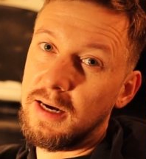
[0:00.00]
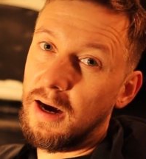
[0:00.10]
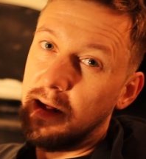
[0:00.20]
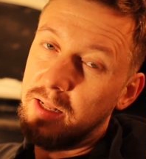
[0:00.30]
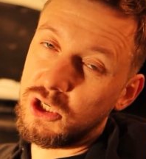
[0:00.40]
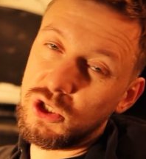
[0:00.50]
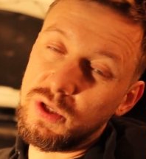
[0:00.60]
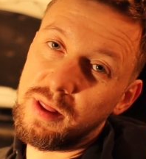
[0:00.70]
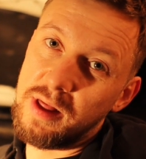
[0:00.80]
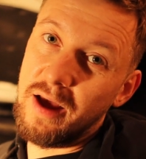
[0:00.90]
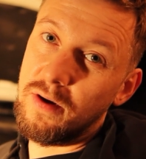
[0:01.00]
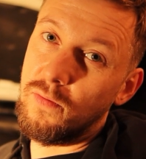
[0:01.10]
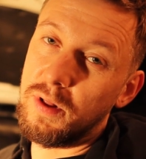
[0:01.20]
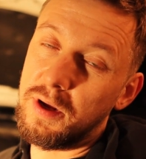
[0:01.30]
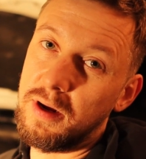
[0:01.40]
let you decide it
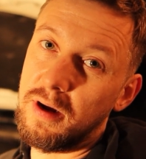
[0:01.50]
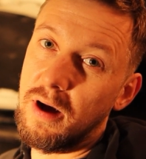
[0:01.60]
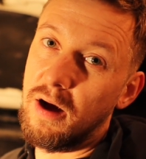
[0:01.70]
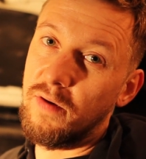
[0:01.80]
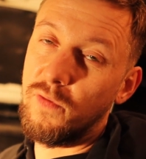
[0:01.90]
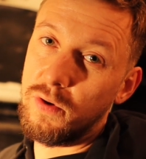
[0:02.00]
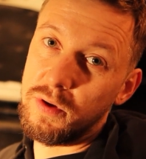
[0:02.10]
really for